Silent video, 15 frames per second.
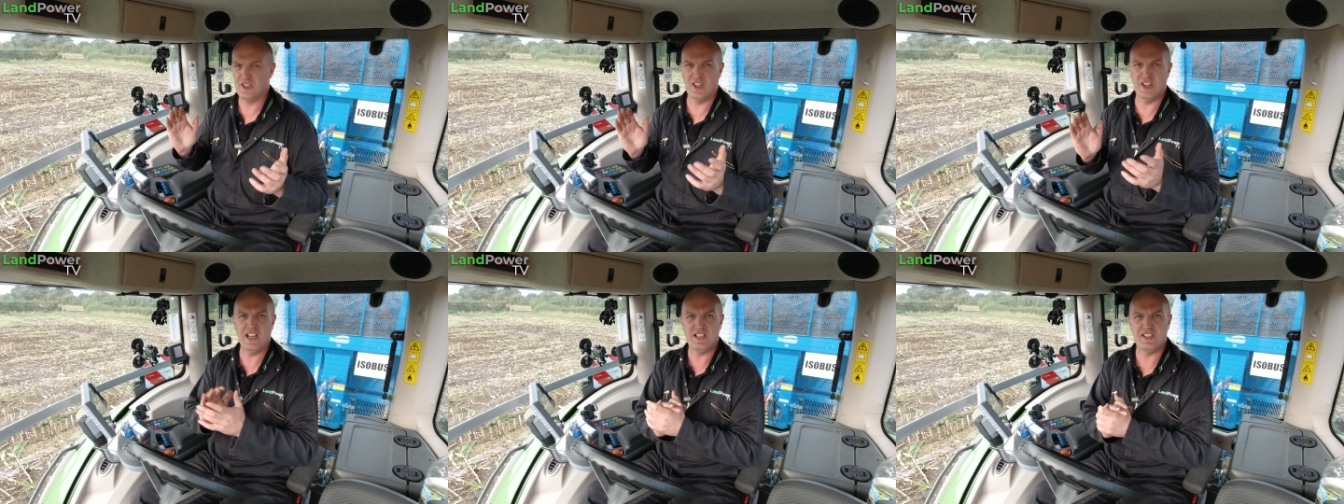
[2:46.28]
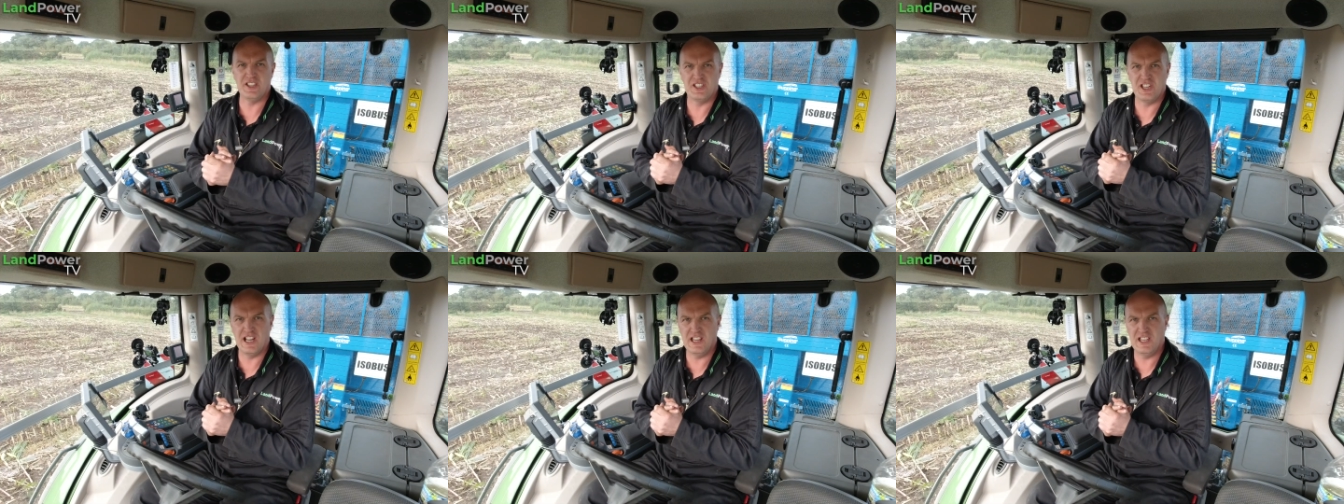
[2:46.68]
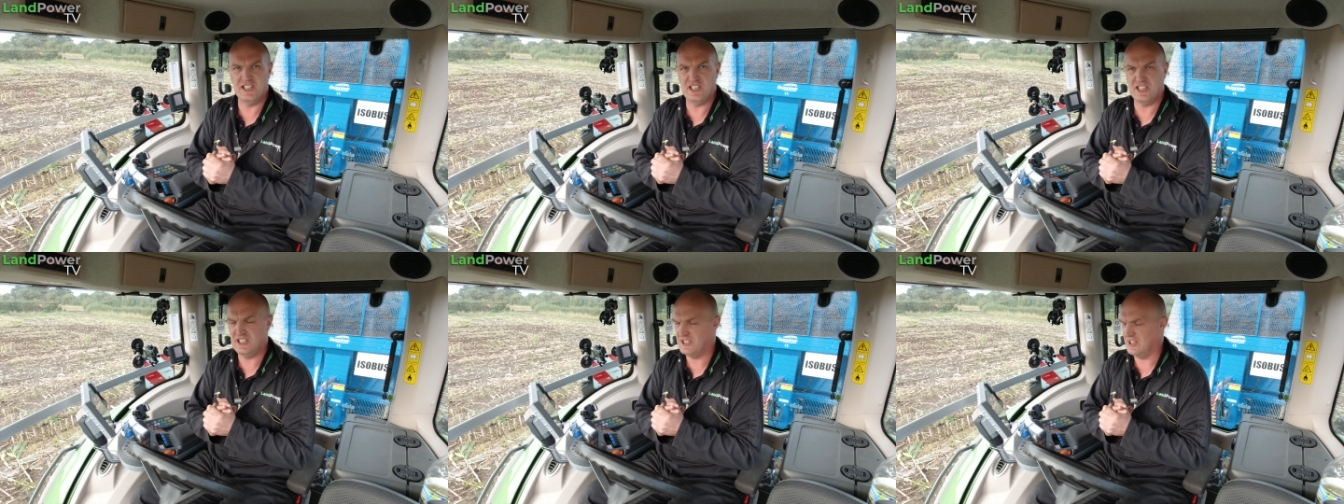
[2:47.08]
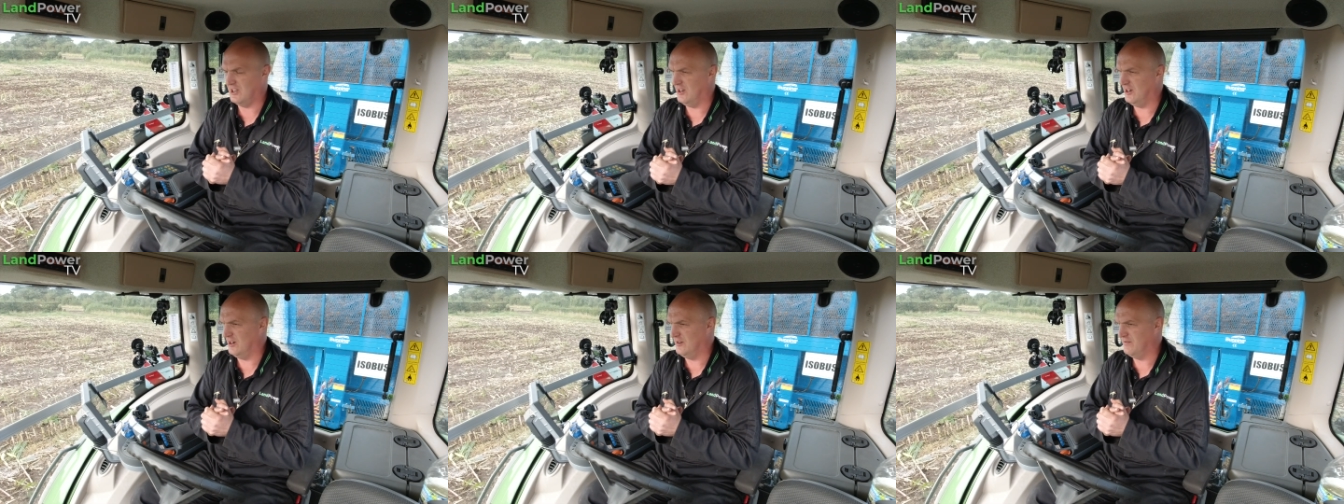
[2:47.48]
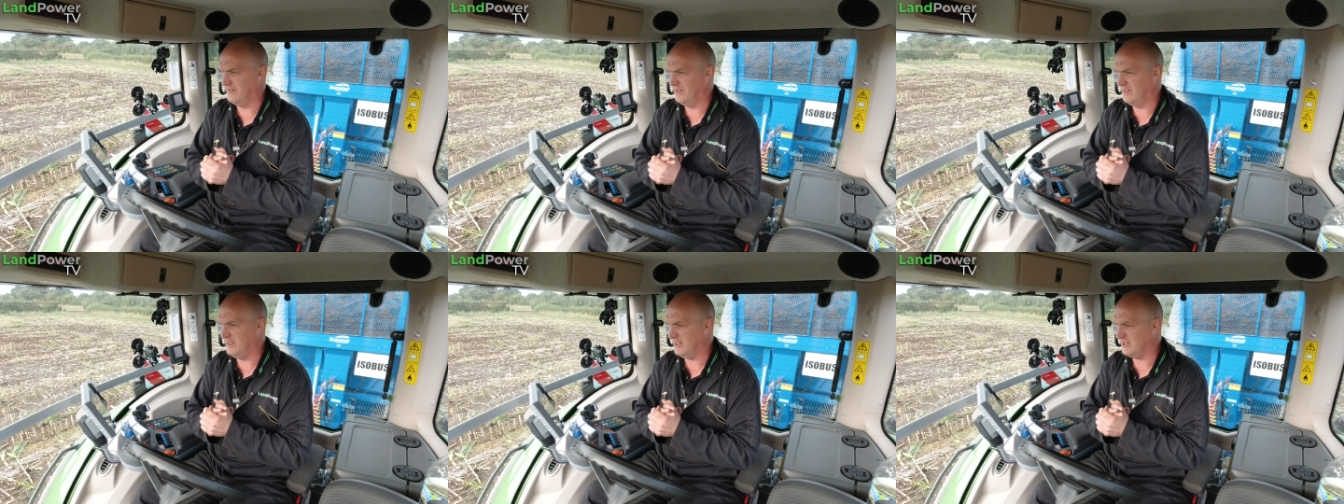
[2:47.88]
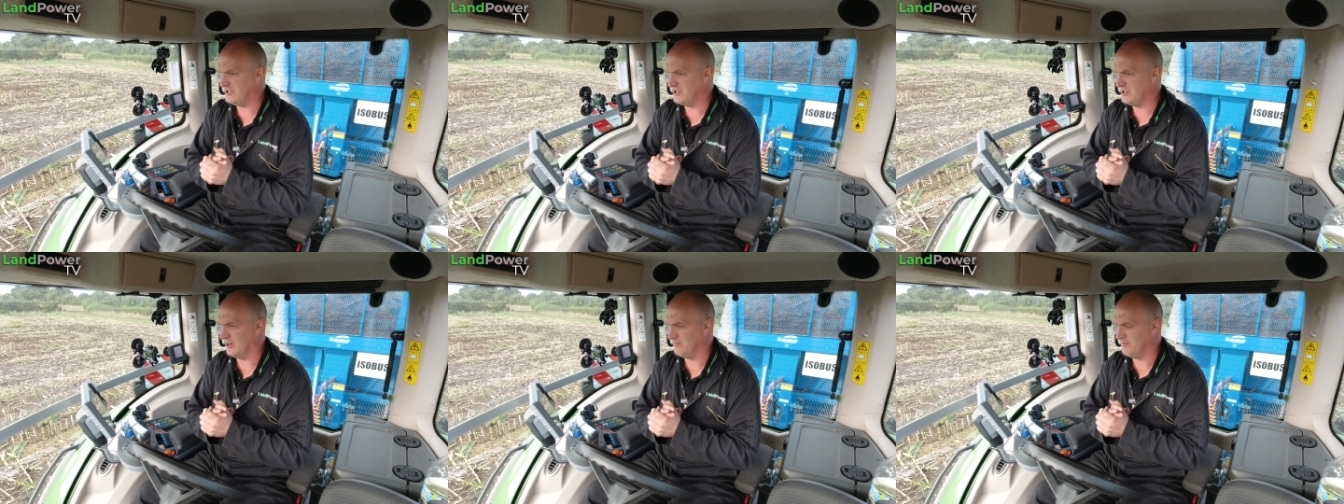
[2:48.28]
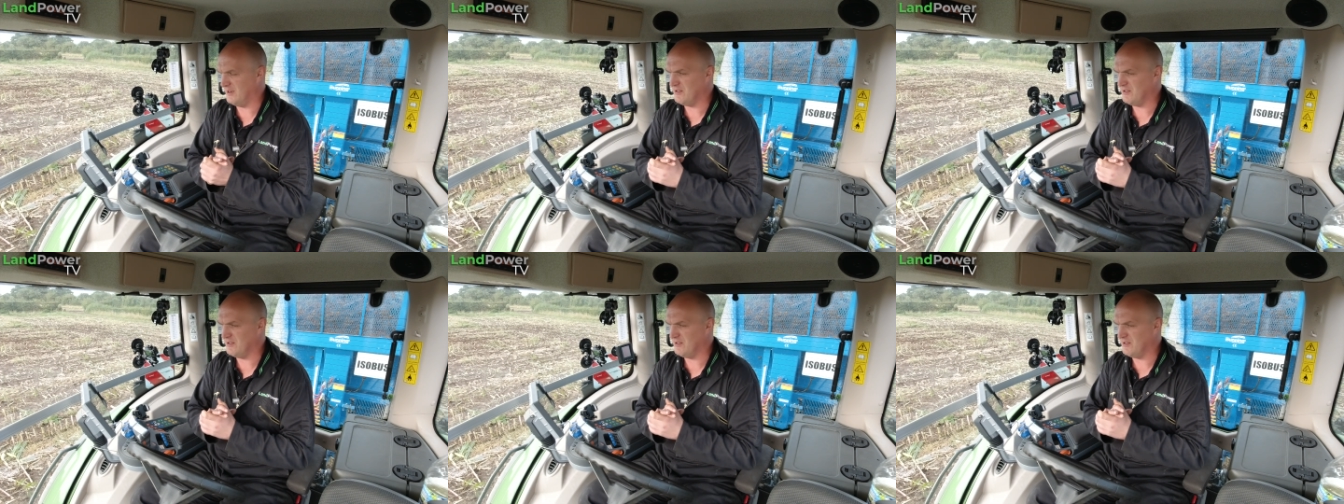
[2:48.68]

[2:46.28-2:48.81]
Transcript: So that's the challenges of this job.